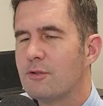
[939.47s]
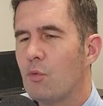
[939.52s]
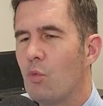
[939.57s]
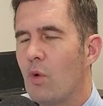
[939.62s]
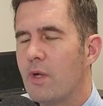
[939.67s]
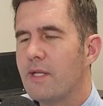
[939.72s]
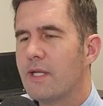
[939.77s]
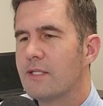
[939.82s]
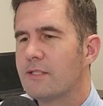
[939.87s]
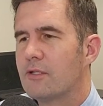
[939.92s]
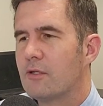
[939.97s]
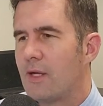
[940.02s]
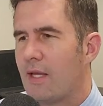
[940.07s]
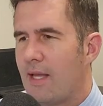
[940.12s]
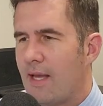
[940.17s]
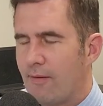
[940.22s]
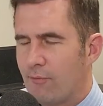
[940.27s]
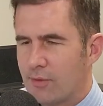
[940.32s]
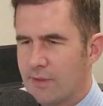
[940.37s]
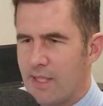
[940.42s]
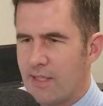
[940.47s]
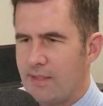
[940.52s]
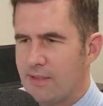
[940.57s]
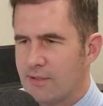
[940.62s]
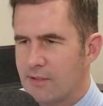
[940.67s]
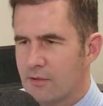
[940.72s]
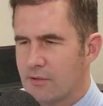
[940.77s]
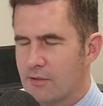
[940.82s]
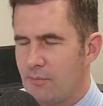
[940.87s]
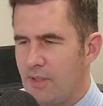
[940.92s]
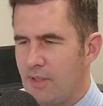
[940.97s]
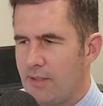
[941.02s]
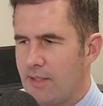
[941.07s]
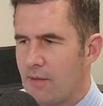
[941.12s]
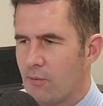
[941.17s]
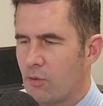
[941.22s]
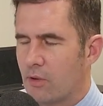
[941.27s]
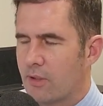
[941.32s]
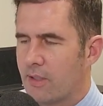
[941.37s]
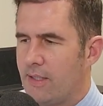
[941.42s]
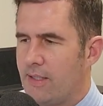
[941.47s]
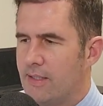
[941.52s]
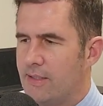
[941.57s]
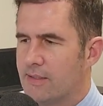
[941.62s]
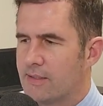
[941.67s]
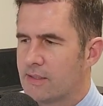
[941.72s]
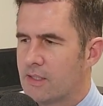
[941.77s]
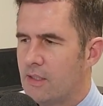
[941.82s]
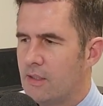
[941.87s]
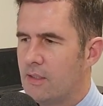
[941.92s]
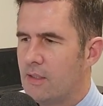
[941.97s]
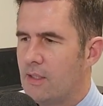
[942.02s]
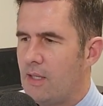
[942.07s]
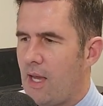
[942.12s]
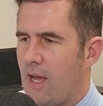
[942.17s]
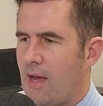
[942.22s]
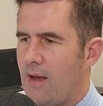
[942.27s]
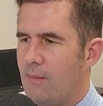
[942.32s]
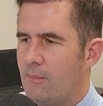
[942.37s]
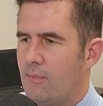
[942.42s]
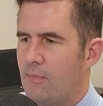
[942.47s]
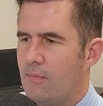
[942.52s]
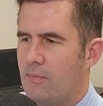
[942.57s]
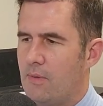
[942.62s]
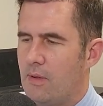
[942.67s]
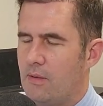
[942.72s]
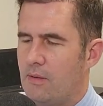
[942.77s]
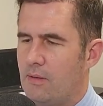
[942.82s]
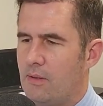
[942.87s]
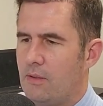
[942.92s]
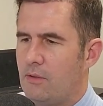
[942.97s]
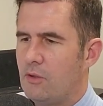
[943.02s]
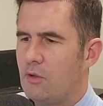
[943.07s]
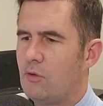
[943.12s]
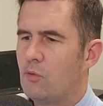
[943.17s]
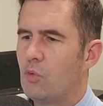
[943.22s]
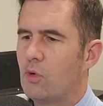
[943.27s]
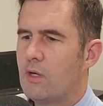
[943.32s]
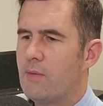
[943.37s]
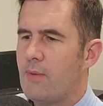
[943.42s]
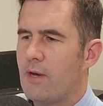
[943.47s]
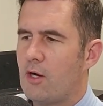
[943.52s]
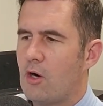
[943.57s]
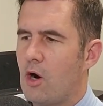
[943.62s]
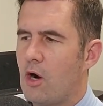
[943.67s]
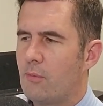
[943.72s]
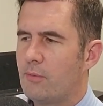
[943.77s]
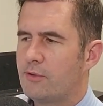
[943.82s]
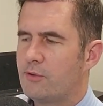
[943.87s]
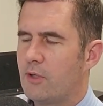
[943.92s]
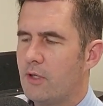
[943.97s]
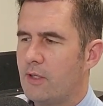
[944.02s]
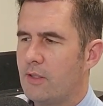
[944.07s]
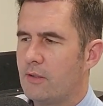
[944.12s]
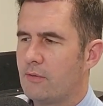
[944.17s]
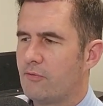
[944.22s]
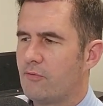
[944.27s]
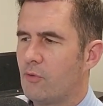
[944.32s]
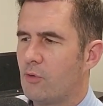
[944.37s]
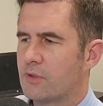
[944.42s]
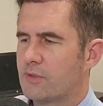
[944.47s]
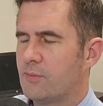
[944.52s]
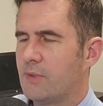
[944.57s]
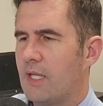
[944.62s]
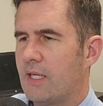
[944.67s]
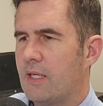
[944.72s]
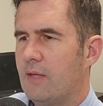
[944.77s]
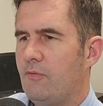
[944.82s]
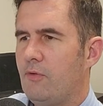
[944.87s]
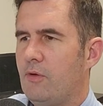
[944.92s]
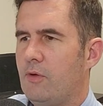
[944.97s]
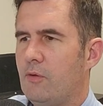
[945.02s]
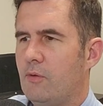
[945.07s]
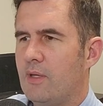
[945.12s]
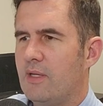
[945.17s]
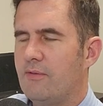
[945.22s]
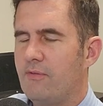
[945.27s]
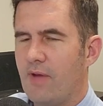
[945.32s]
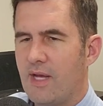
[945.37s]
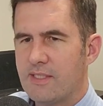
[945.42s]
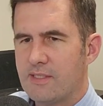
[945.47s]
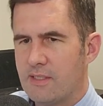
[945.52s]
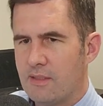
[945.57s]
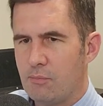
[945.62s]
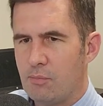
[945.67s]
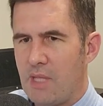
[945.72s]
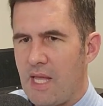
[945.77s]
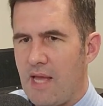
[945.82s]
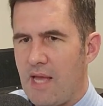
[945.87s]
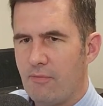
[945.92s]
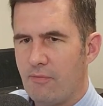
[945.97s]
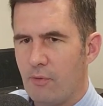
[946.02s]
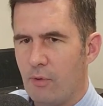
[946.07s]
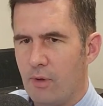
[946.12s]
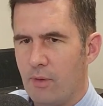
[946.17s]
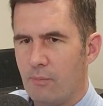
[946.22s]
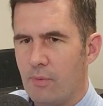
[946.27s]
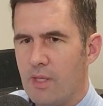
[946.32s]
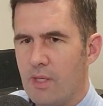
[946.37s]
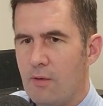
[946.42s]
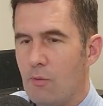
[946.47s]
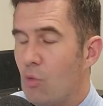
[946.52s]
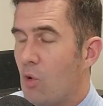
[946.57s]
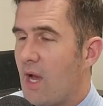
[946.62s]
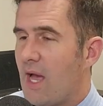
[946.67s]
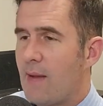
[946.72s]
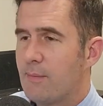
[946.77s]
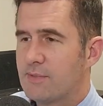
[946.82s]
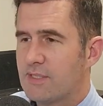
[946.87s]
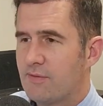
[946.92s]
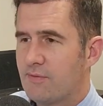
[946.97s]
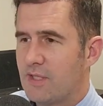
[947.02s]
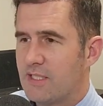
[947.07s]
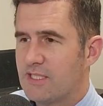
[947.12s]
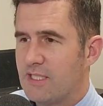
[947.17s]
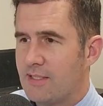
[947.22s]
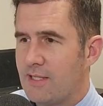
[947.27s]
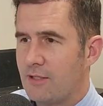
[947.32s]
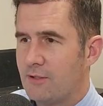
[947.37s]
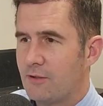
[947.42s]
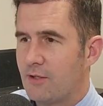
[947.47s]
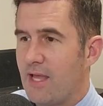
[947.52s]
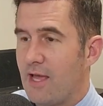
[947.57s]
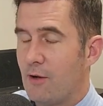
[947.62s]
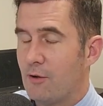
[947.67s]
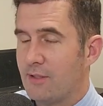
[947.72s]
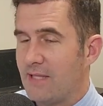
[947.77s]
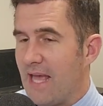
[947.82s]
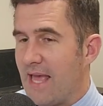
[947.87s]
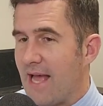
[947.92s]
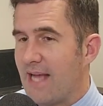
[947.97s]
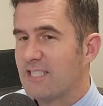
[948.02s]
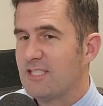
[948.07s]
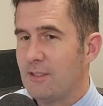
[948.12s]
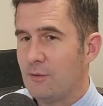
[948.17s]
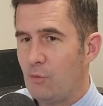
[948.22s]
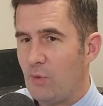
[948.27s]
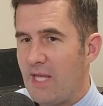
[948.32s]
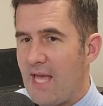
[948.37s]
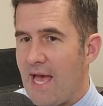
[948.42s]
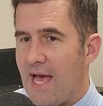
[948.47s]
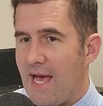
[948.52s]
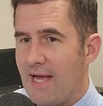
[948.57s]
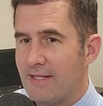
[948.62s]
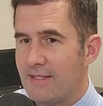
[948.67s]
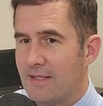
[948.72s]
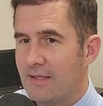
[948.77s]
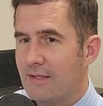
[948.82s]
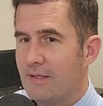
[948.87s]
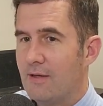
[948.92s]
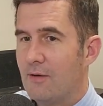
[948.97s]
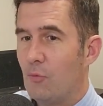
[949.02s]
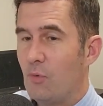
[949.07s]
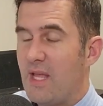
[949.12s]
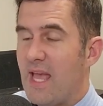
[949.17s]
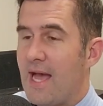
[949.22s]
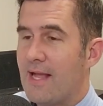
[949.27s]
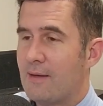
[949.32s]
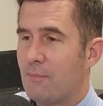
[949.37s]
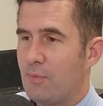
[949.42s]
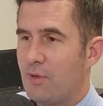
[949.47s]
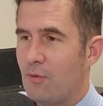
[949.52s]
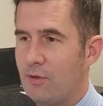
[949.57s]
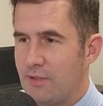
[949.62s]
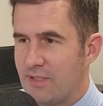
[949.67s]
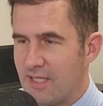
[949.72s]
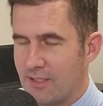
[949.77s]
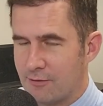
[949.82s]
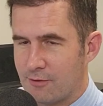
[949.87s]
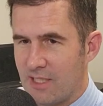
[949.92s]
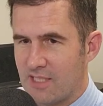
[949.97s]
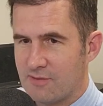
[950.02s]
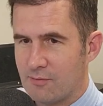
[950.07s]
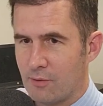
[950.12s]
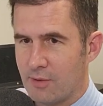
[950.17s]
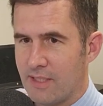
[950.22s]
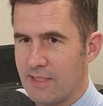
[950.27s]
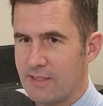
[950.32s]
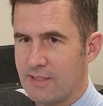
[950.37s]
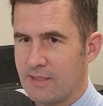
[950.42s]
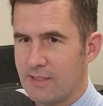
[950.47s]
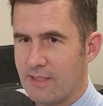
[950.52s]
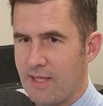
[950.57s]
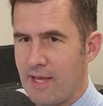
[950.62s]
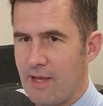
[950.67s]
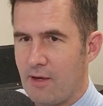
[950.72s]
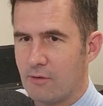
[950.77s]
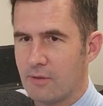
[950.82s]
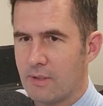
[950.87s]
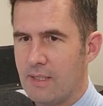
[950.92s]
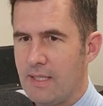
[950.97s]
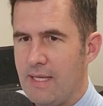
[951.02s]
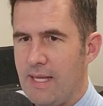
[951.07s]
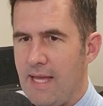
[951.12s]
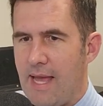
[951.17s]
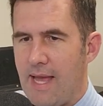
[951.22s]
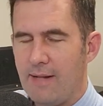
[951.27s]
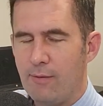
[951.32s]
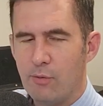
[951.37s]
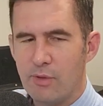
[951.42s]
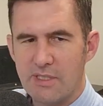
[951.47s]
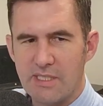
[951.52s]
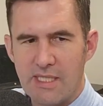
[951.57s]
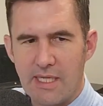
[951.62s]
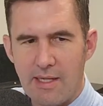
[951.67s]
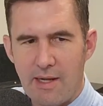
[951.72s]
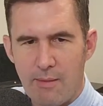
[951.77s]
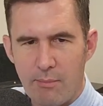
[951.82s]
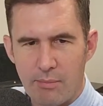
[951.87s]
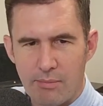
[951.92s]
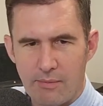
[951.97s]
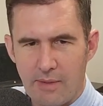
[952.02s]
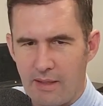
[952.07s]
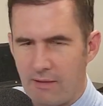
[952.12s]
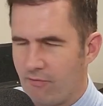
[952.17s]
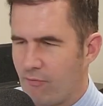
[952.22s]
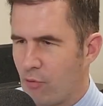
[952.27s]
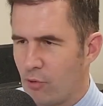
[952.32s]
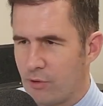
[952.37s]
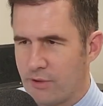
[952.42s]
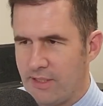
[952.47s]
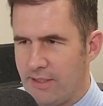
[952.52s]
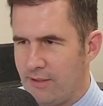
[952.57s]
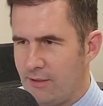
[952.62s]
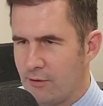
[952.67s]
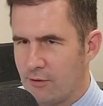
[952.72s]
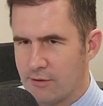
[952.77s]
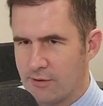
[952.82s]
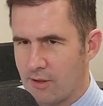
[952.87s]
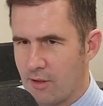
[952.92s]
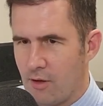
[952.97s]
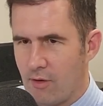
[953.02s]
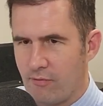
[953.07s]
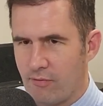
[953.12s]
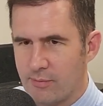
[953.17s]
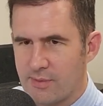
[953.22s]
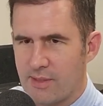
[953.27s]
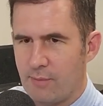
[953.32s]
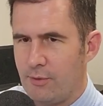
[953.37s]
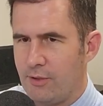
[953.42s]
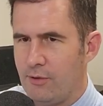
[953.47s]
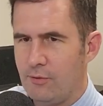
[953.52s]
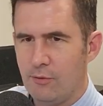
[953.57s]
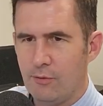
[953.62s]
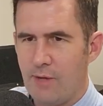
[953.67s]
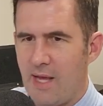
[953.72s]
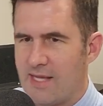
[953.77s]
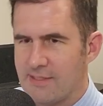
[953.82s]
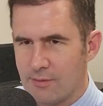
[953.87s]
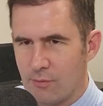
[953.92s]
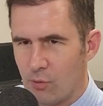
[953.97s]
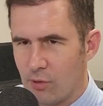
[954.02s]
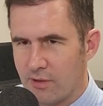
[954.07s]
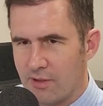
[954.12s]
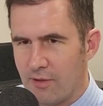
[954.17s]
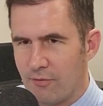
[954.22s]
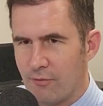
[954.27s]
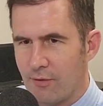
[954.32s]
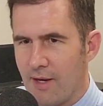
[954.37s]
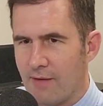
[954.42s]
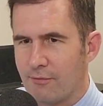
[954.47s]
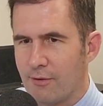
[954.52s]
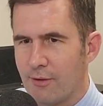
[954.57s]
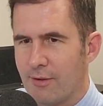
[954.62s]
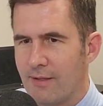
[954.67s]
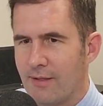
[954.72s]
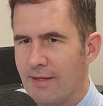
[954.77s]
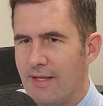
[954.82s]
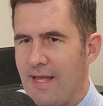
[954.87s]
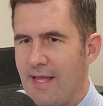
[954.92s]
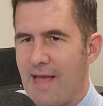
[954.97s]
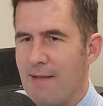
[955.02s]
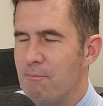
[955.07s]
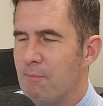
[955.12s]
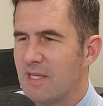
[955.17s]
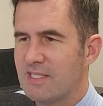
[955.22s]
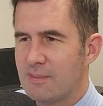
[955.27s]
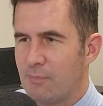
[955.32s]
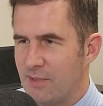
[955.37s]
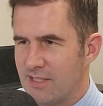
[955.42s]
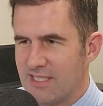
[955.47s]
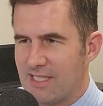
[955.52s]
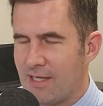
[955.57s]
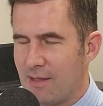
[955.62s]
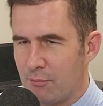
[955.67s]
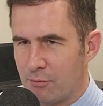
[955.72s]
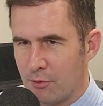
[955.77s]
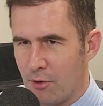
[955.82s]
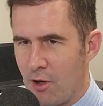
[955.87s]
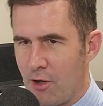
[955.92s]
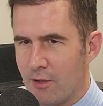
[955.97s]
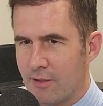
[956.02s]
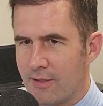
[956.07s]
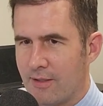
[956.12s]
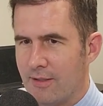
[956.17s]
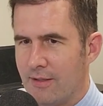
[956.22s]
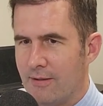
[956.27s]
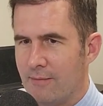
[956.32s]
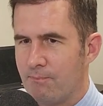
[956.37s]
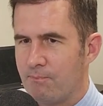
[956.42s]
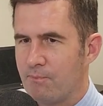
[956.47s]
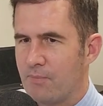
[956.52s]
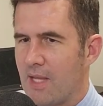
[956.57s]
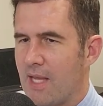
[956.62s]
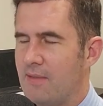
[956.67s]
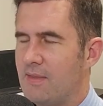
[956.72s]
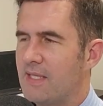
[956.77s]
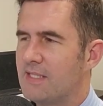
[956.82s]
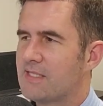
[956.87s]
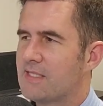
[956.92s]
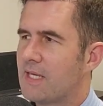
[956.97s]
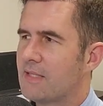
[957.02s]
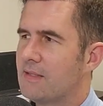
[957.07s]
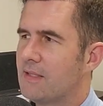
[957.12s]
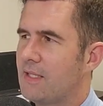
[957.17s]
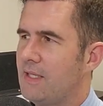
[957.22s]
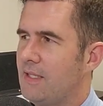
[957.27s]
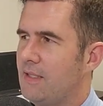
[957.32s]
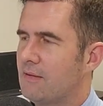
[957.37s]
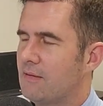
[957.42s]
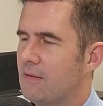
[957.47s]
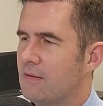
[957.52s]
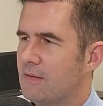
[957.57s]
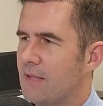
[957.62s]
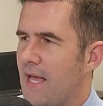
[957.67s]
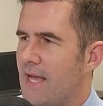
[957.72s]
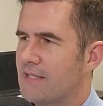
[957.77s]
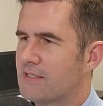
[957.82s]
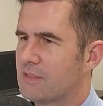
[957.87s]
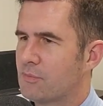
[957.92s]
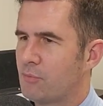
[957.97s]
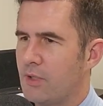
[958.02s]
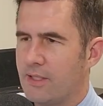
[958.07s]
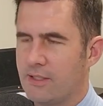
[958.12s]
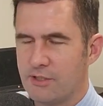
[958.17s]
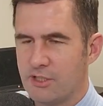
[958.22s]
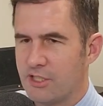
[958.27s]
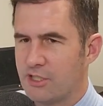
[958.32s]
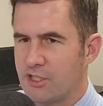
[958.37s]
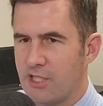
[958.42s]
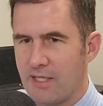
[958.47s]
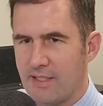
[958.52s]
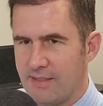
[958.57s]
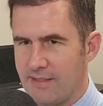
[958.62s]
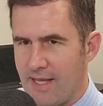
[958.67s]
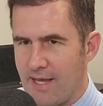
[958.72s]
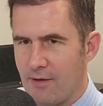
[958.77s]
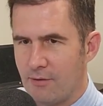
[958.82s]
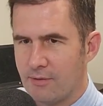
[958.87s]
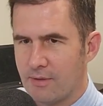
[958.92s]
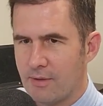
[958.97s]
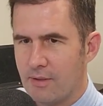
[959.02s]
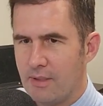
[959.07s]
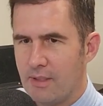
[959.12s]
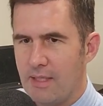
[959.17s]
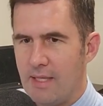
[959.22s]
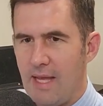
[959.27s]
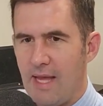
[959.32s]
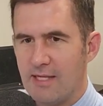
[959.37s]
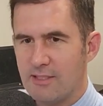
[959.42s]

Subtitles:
Here's one concern I have with any social media network is you worry about arbitrary enforcement. Like if you invest in a platform, what happens if they shut down your account? And actually, we had a BOE Tech Transfer LinkedIn account, and it was set up like 14 years ago from someone who hasn't worked here forever and must have been set up wrong. And they suddenly last spring just shut it down.